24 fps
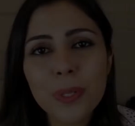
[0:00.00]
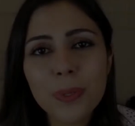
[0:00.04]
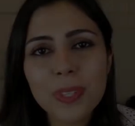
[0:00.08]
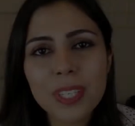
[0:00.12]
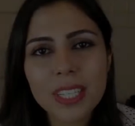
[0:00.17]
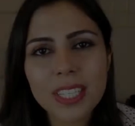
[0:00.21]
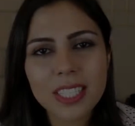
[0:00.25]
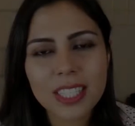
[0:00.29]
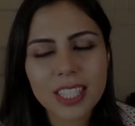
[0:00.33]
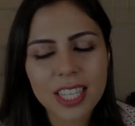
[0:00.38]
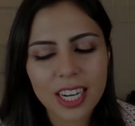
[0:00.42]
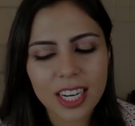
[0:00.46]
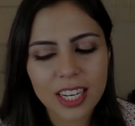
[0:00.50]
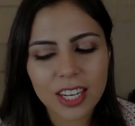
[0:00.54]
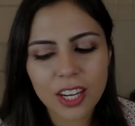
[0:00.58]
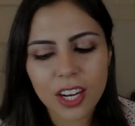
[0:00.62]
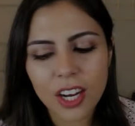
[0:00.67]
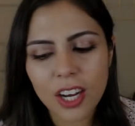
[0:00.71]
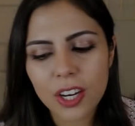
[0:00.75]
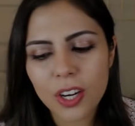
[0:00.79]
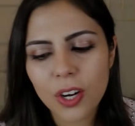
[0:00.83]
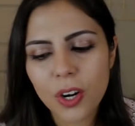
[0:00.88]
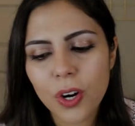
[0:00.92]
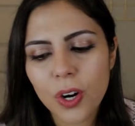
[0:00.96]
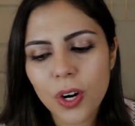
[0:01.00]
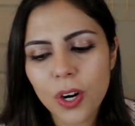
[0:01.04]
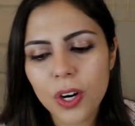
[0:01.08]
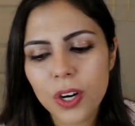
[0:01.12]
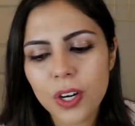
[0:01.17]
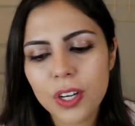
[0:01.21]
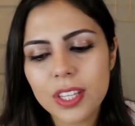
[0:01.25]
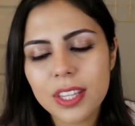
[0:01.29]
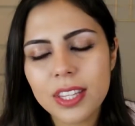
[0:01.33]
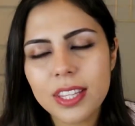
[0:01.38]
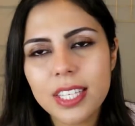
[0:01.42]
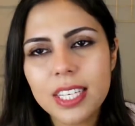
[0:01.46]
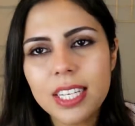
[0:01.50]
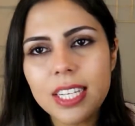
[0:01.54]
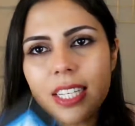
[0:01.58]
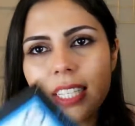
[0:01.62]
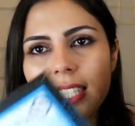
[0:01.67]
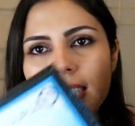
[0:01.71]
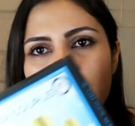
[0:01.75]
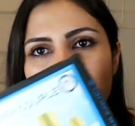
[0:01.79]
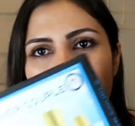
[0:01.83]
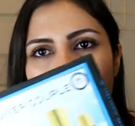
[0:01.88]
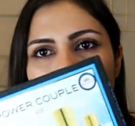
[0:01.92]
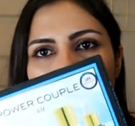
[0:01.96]
things that I got are
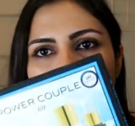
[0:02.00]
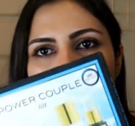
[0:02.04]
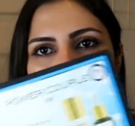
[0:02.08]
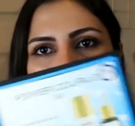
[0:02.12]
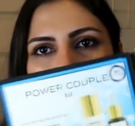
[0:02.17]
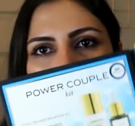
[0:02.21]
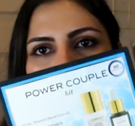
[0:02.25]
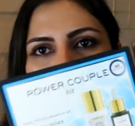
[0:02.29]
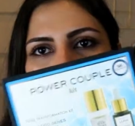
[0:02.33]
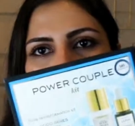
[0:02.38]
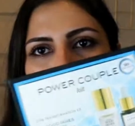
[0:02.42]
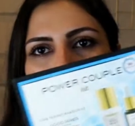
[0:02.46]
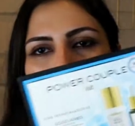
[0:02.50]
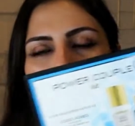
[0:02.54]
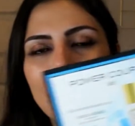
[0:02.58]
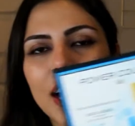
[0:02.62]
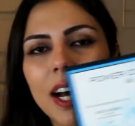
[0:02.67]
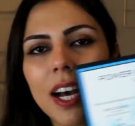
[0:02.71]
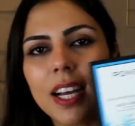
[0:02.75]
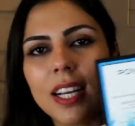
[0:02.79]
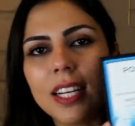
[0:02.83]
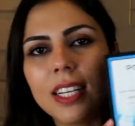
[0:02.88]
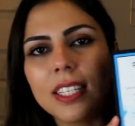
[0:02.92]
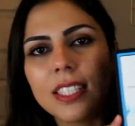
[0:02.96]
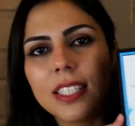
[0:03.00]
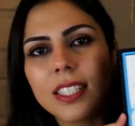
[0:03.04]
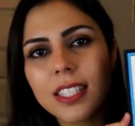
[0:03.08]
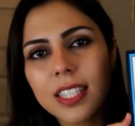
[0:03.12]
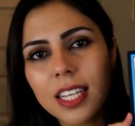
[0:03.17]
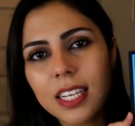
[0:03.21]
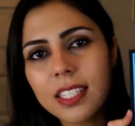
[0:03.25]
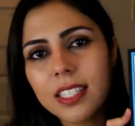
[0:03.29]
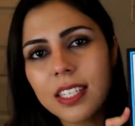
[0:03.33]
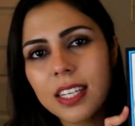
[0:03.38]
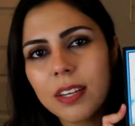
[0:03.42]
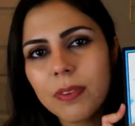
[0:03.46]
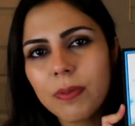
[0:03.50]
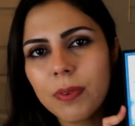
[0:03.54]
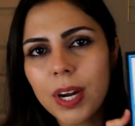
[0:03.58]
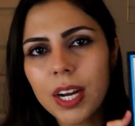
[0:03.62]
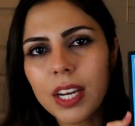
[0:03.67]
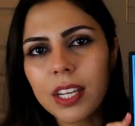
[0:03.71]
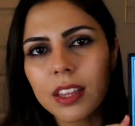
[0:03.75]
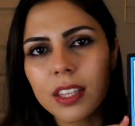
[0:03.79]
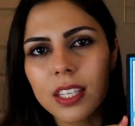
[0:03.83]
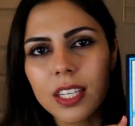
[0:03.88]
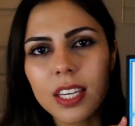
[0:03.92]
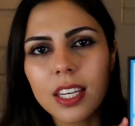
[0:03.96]
these sets by Sunday
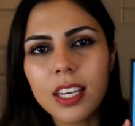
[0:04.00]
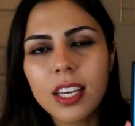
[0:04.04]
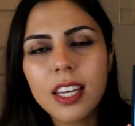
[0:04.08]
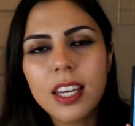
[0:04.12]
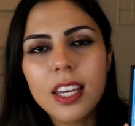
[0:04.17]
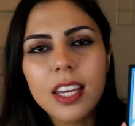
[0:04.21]
Riley.